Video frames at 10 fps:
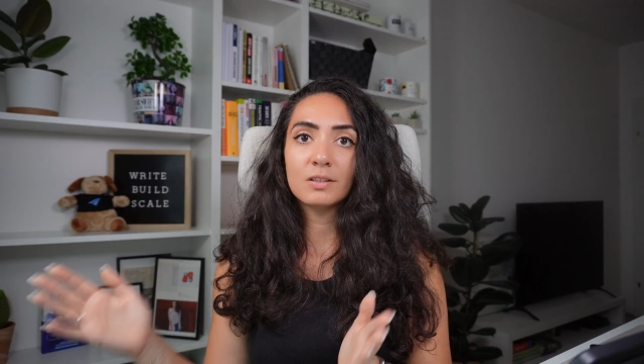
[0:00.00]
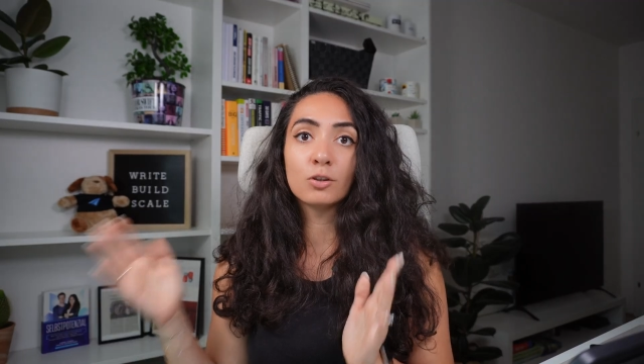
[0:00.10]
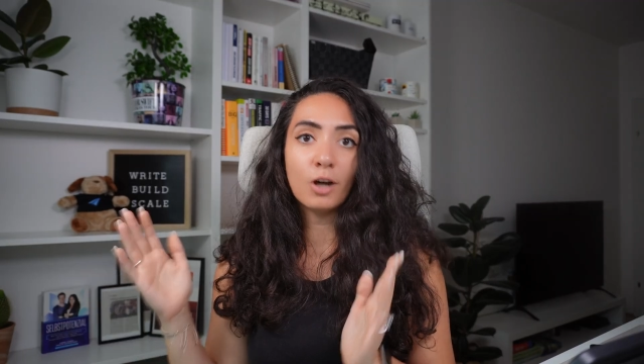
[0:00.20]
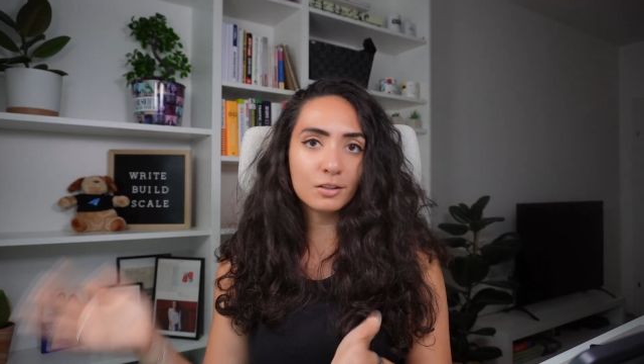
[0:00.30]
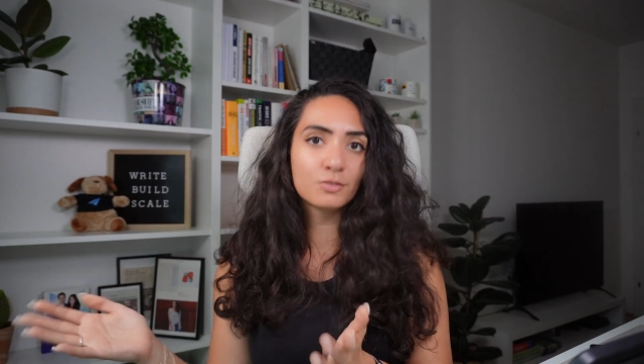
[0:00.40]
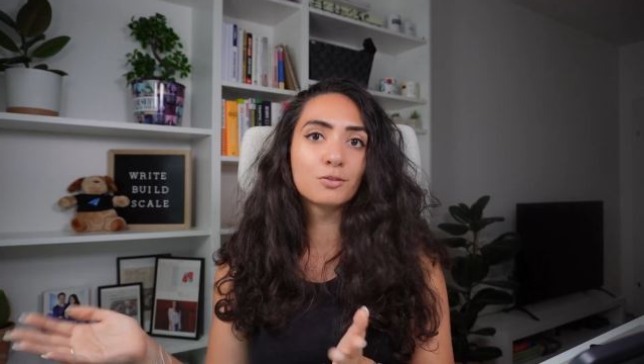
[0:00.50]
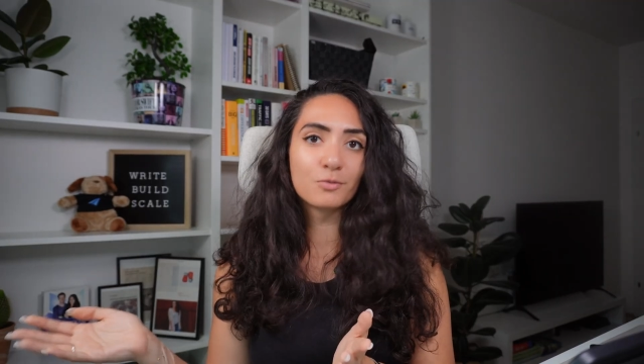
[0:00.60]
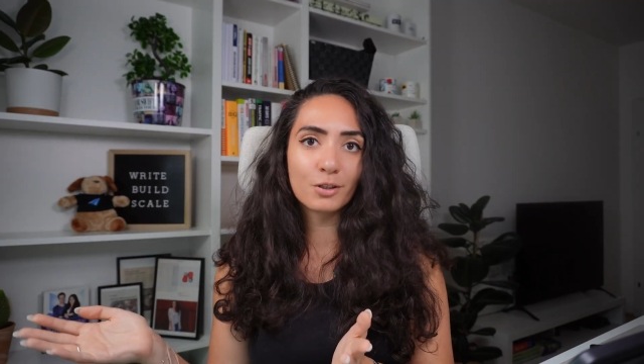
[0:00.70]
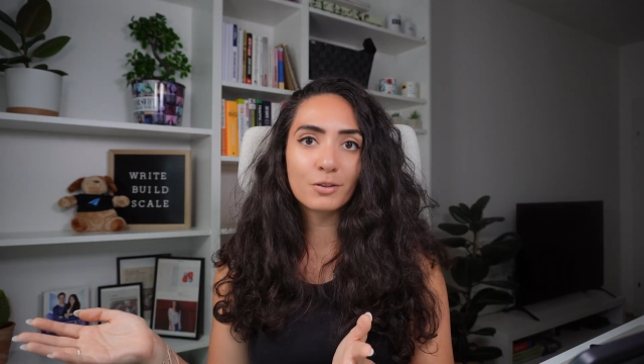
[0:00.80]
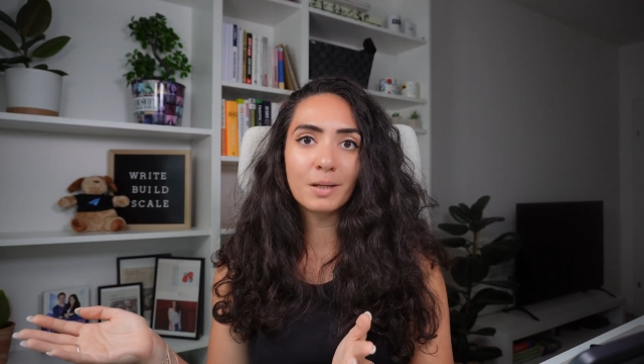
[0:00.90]
not to
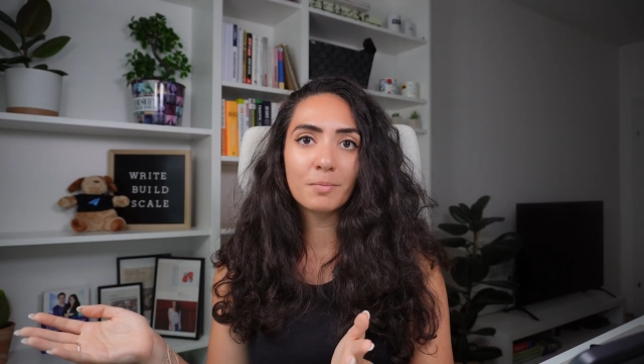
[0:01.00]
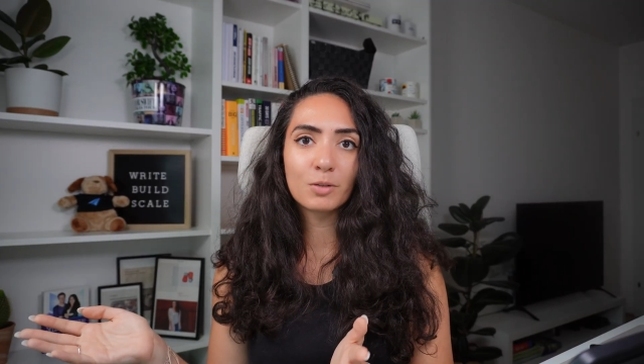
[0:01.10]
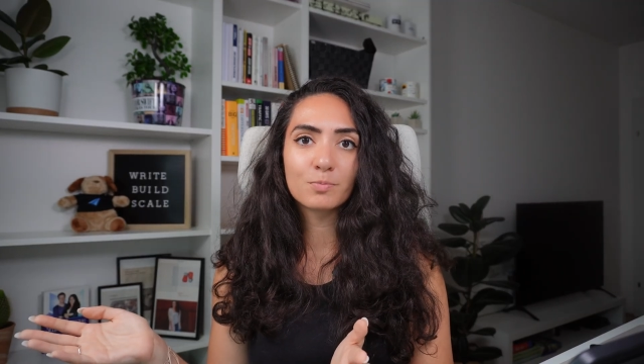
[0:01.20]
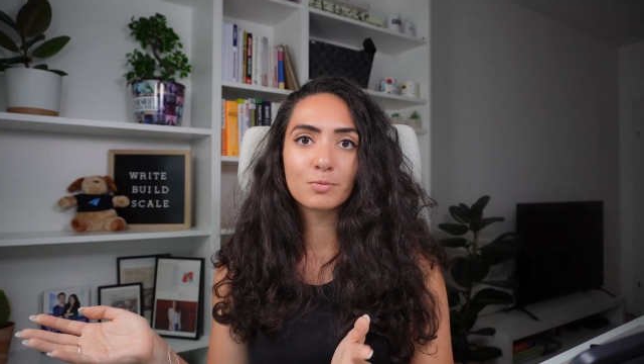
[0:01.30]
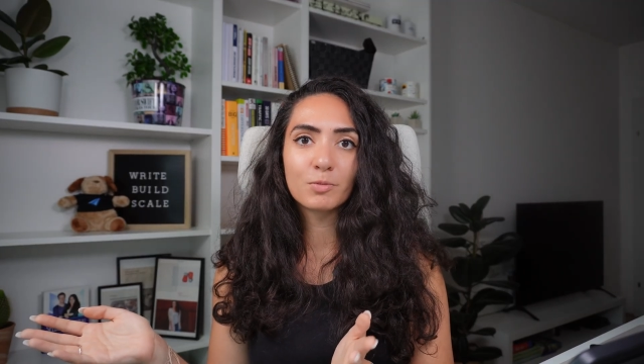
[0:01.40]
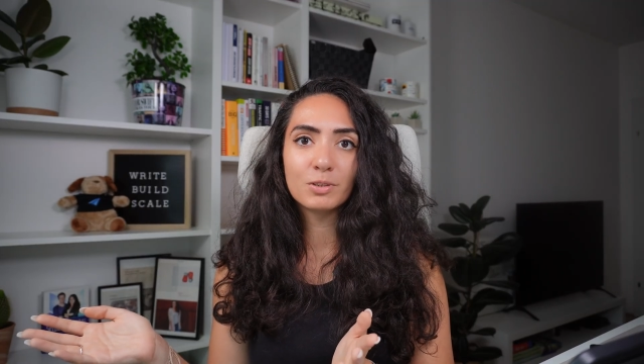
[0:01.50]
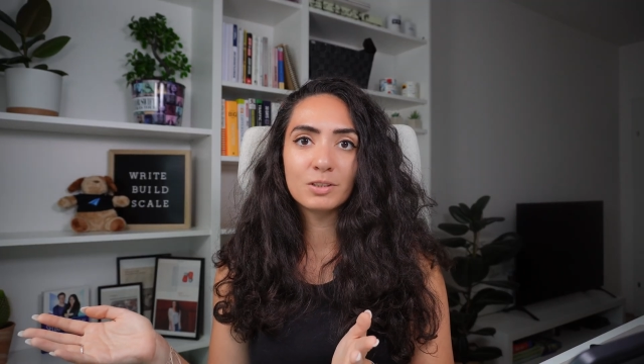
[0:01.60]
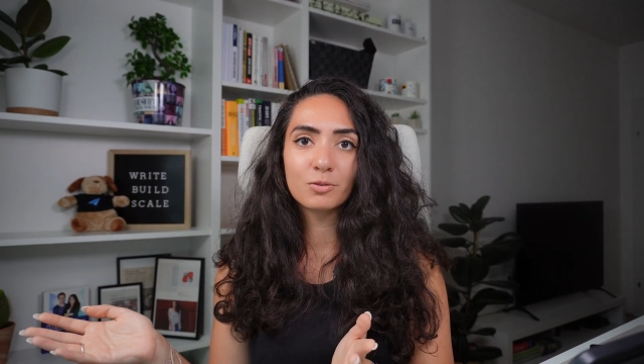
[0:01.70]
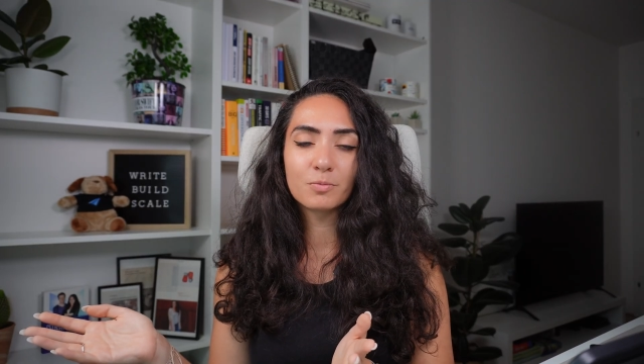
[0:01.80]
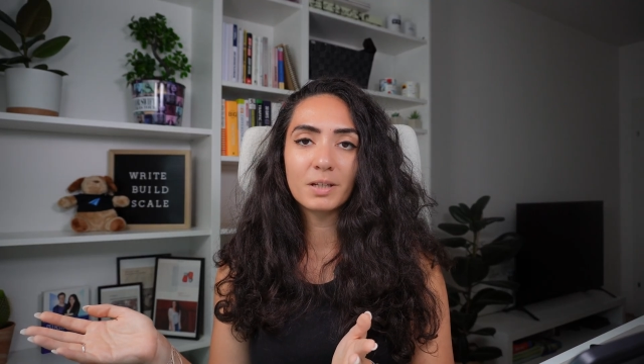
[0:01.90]
worry about
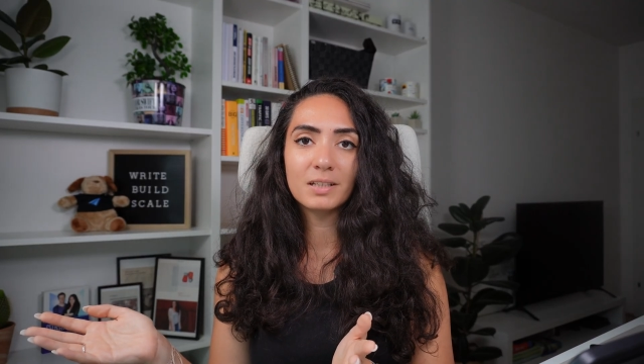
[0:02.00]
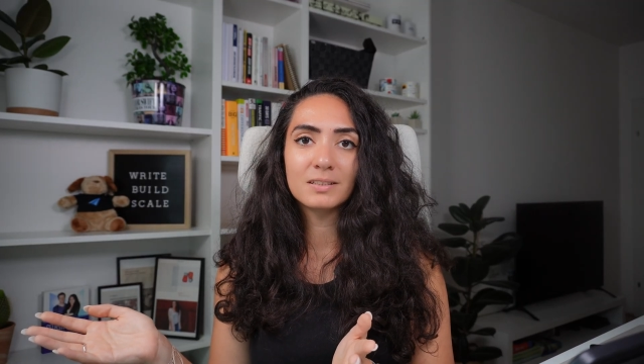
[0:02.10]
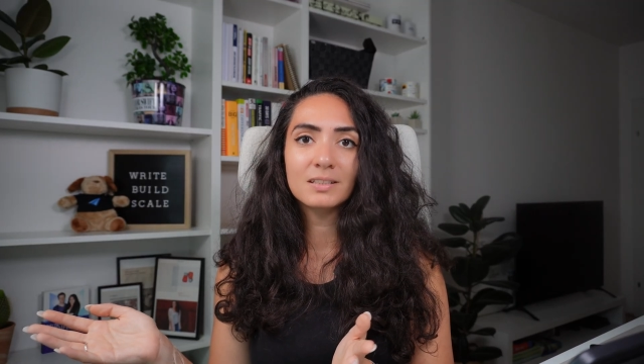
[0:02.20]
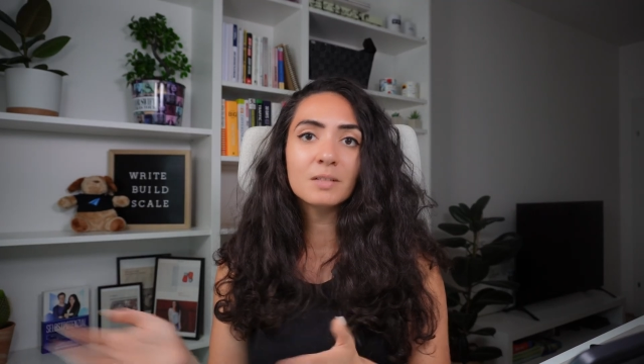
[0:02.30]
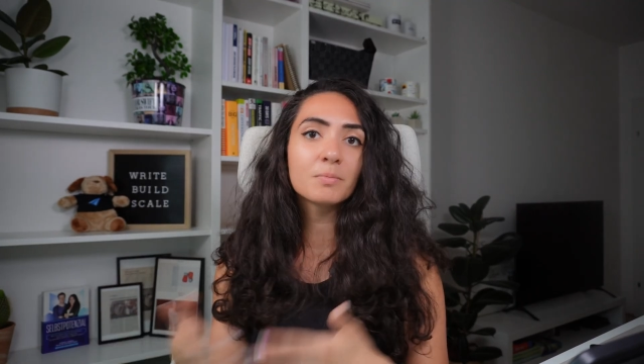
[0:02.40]
promoting your paid tier,